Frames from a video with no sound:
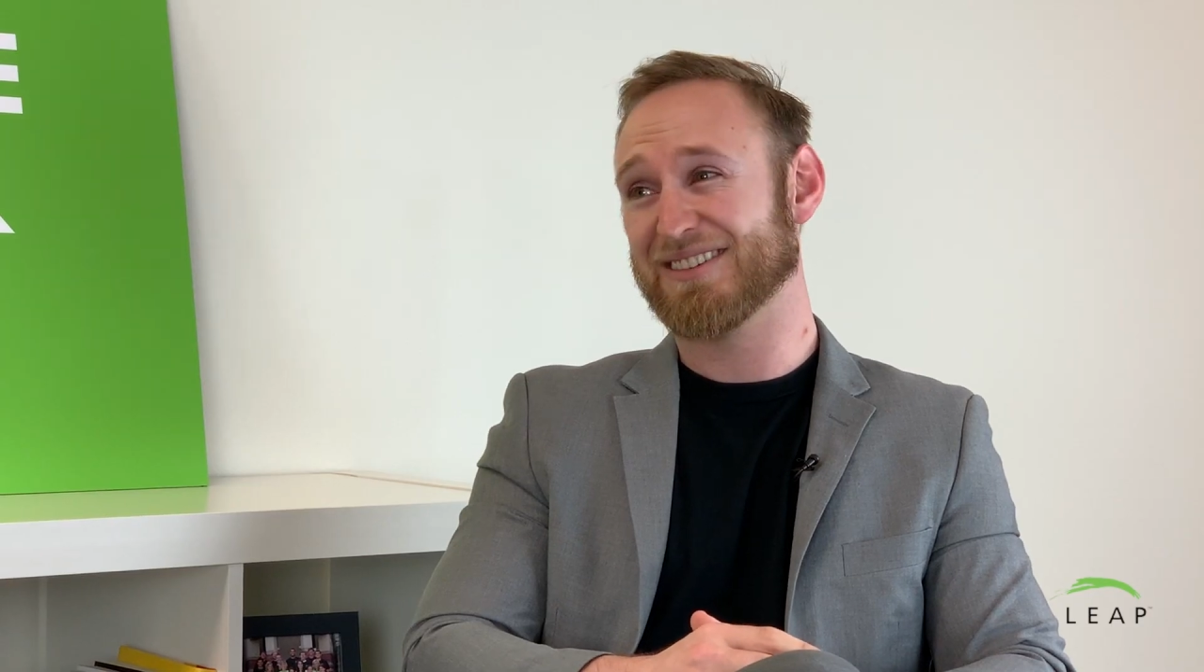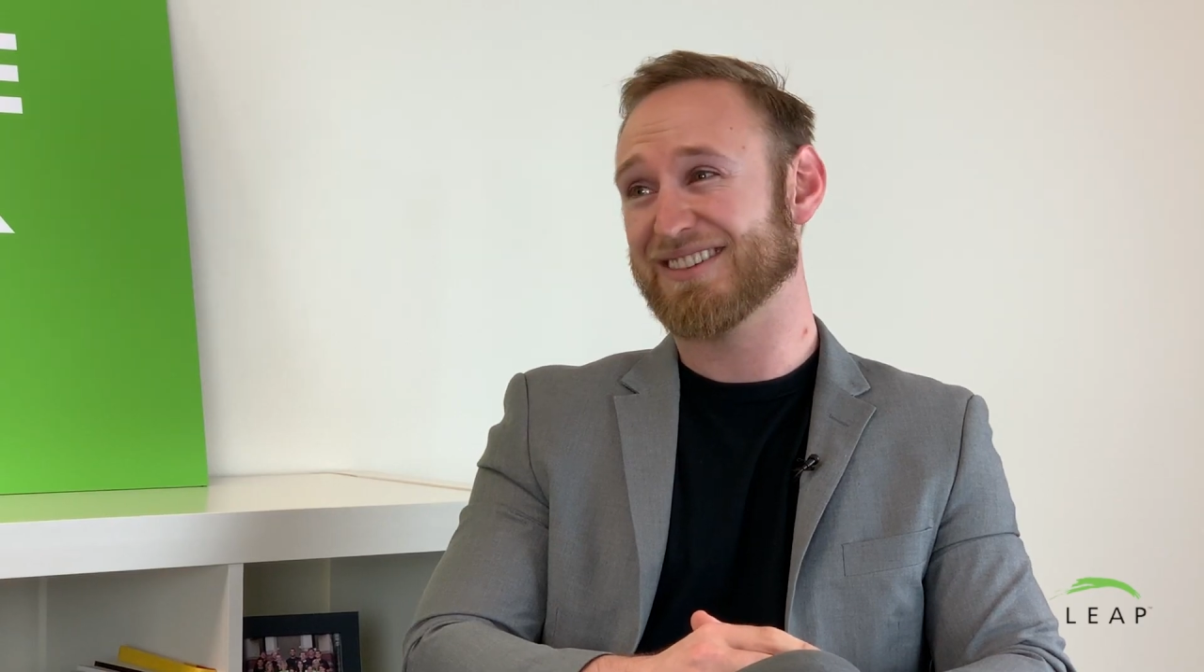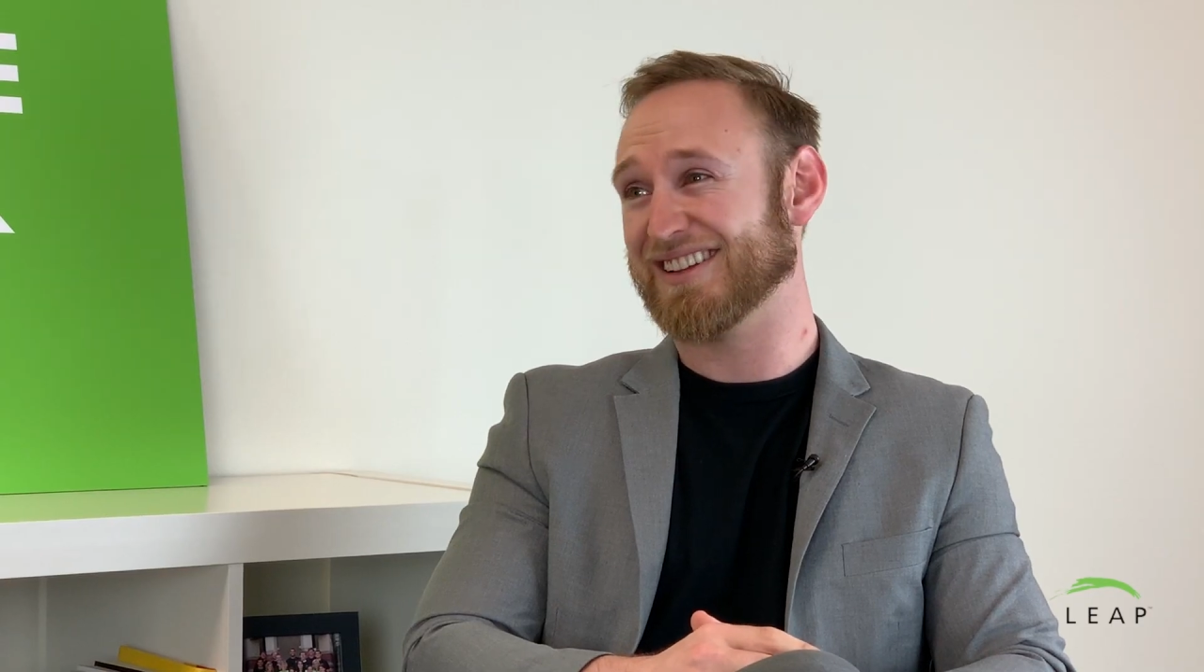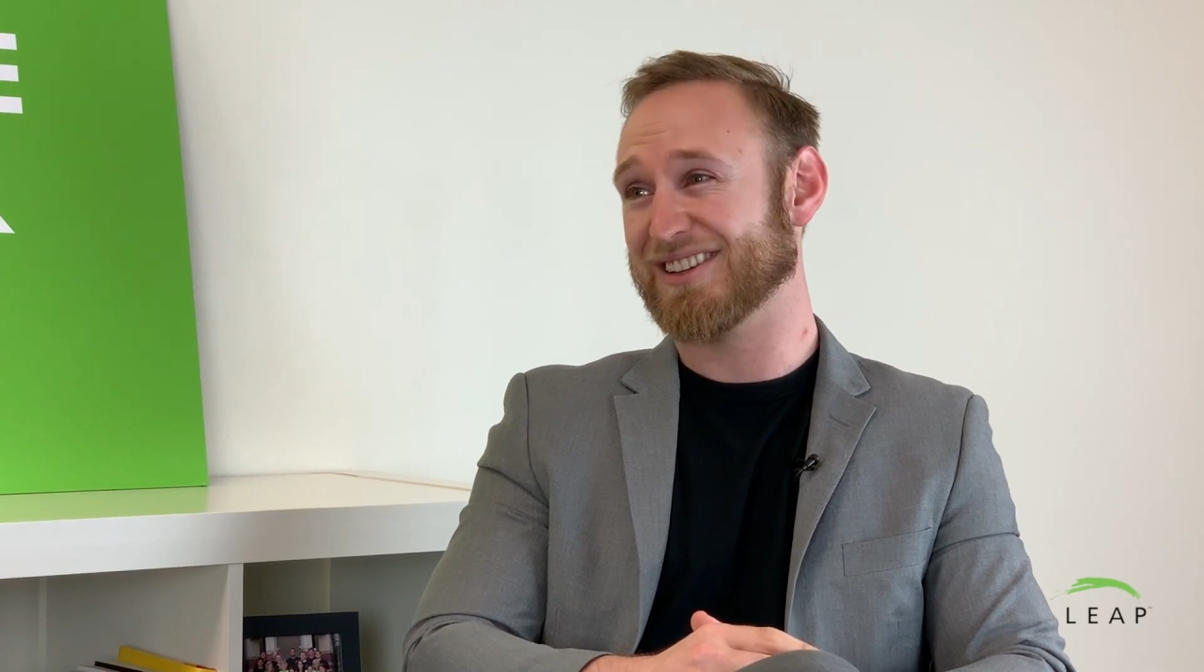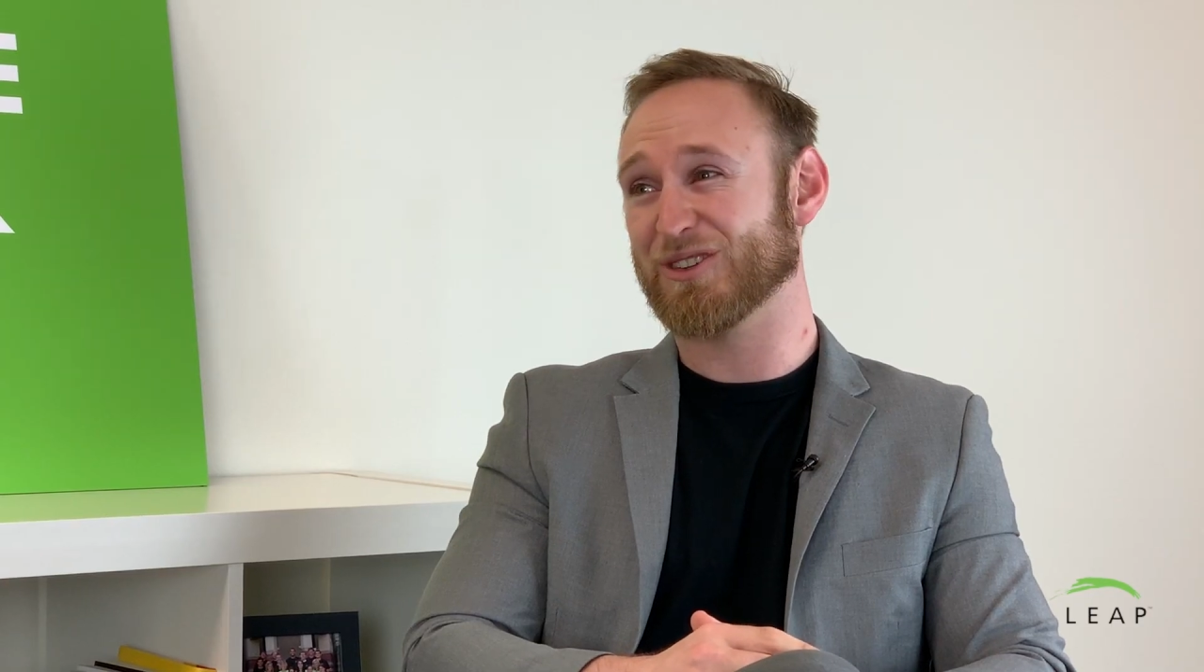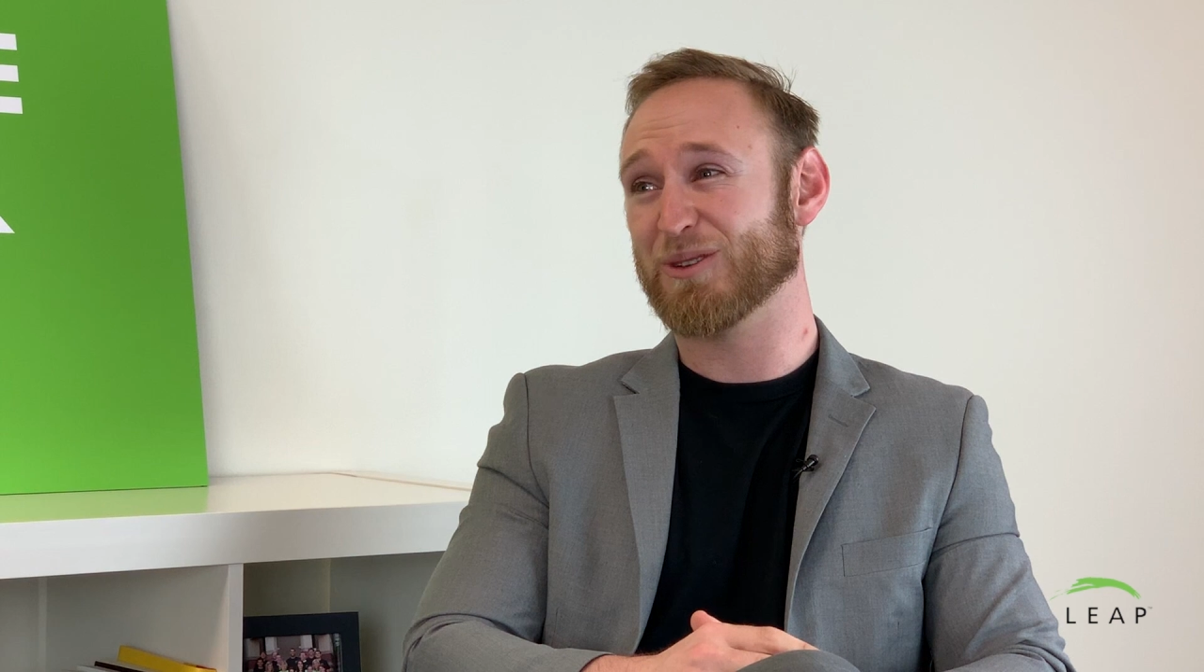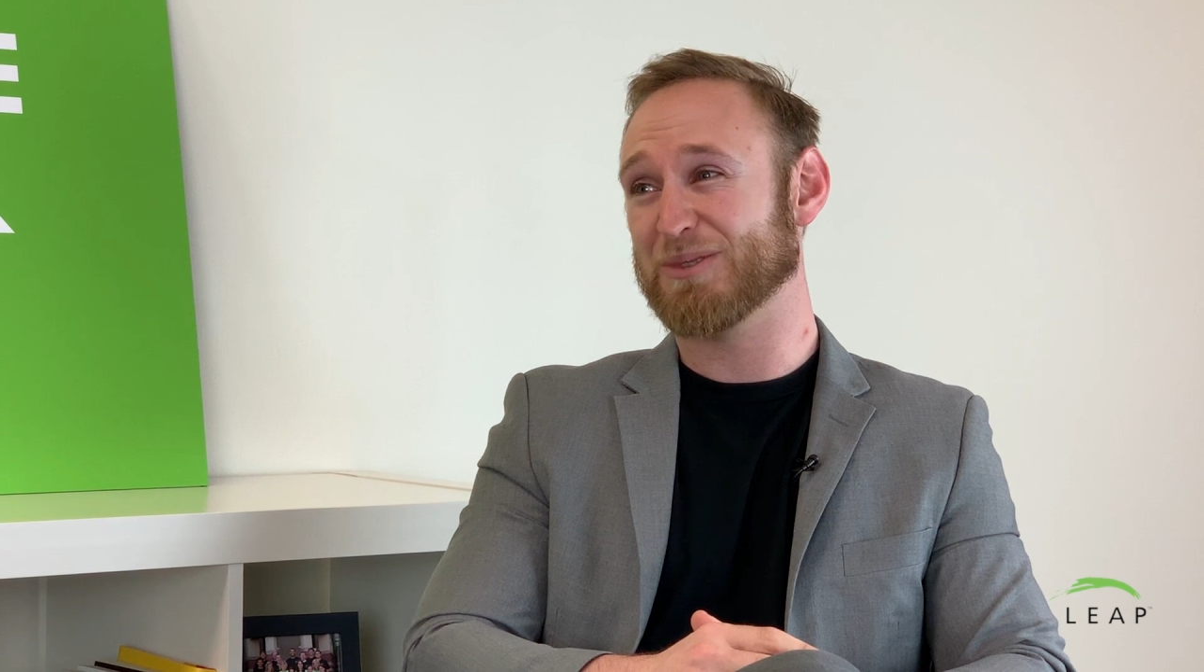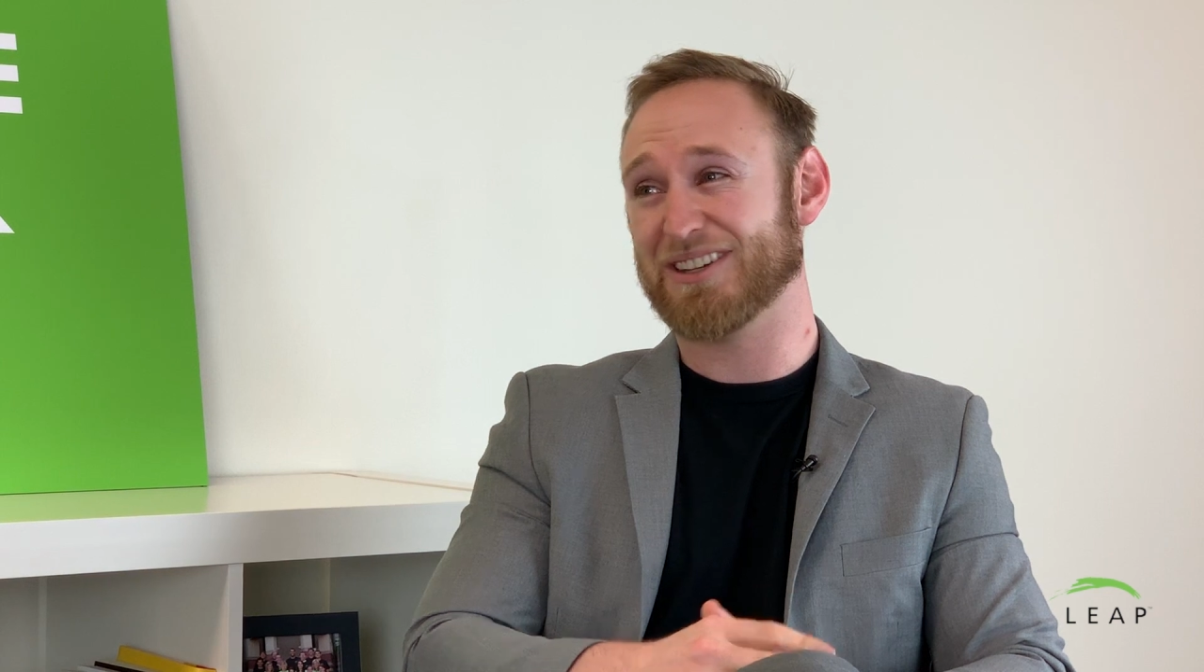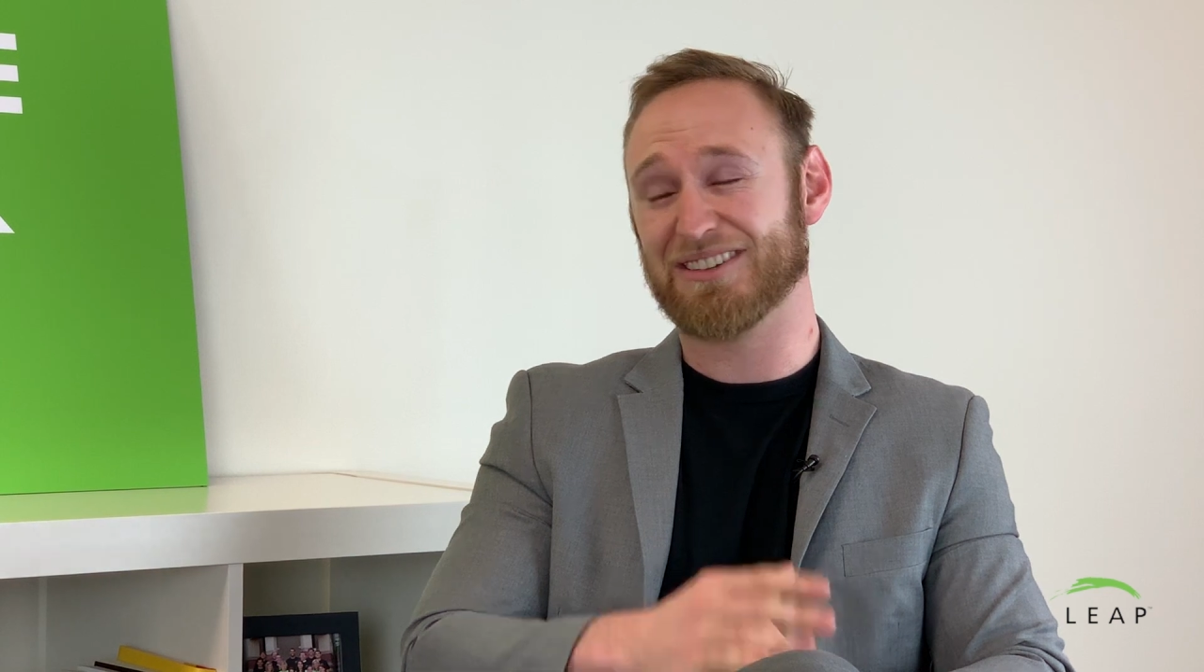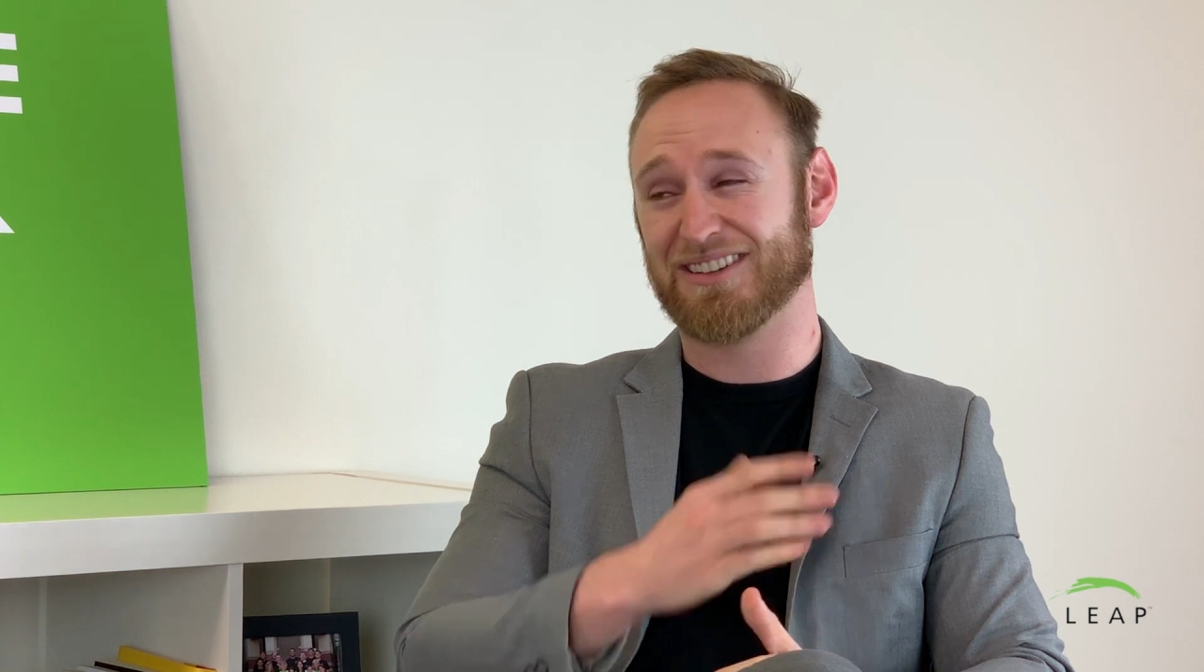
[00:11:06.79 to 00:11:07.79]
Like you'll
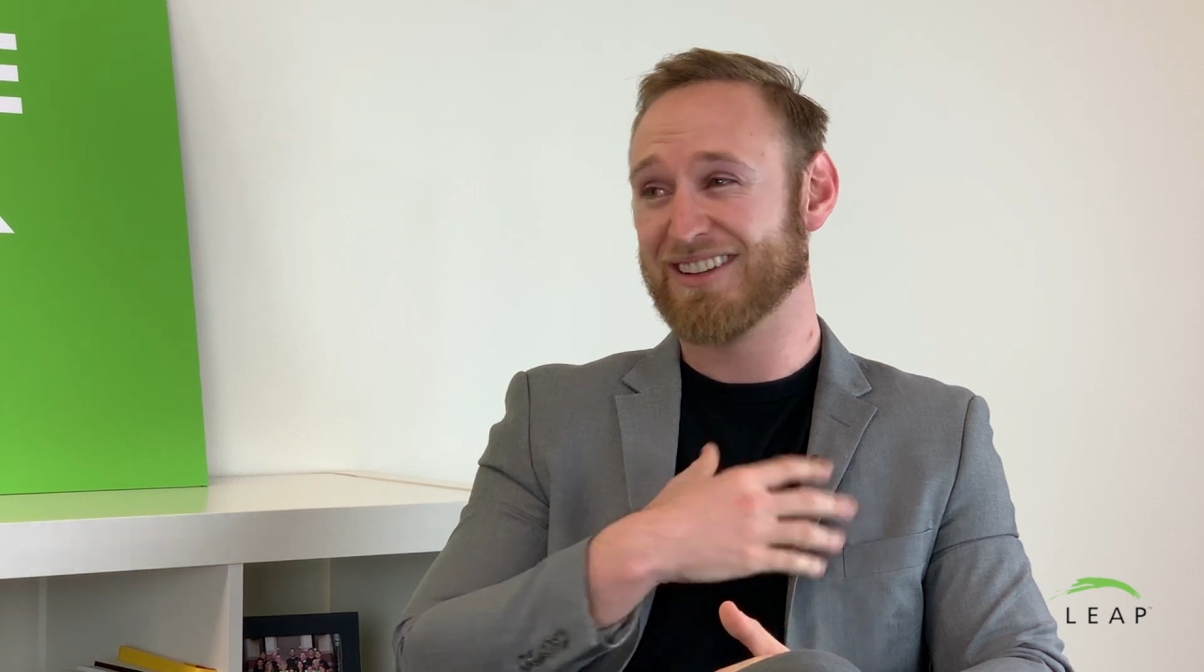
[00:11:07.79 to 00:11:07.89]
be